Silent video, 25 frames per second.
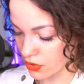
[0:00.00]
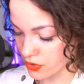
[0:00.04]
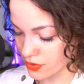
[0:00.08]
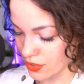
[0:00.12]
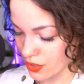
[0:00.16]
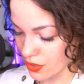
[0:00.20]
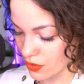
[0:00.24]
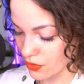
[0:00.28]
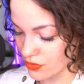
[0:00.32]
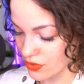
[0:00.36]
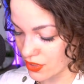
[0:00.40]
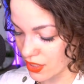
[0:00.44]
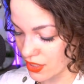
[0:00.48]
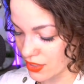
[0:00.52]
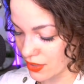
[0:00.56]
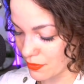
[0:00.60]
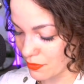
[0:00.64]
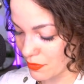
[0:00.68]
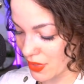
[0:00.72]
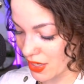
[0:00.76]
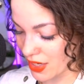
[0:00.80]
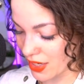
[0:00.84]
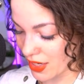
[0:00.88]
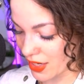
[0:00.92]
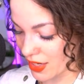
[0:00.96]
So doesn't
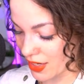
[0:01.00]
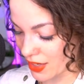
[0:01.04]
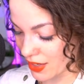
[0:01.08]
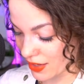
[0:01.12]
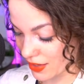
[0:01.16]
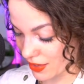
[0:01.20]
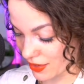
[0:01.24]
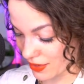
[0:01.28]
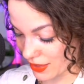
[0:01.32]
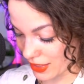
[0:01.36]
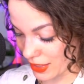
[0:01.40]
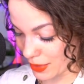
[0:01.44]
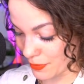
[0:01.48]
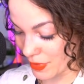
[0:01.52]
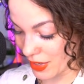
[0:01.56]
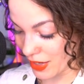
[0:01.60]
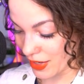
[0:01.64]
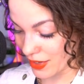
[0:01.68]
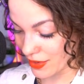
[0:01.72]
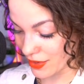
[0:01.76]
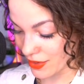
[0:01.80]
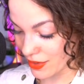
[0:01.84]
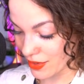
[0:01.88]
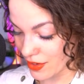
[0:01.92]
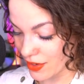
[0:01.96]

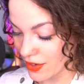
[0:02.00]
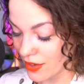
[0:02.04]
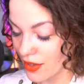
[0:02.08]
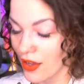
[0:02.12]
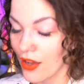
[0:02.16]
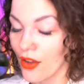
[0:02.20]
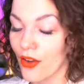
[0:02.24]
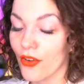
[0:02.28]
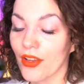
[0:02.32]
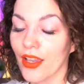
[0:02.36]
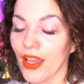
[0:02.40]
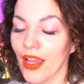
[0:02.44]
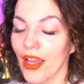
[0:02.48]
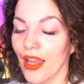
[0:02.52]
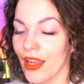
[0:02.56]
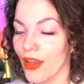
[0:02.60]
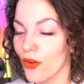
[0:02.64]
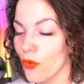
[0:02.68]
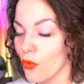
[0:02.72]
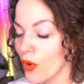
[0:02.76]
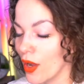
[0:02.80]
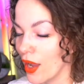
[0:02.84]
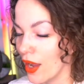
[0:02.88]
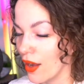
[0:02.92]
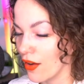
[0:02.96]
mean okay,
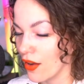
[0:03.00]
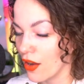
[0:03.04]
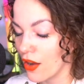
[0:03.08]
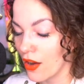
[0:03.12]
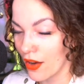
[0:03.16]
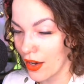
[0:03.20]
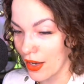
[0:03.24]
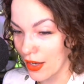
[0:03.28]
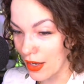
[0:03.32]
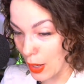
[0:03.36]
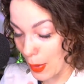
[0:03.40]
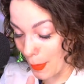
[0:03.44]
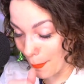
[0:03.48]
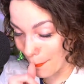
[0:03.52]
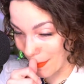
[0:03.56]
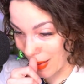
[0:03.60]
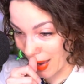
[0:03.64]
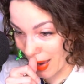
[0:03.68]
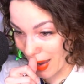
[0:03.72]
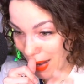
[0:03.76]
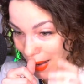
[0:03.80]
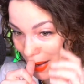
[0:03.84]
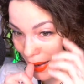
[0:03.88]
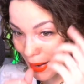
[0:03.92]
wow. All right, mind,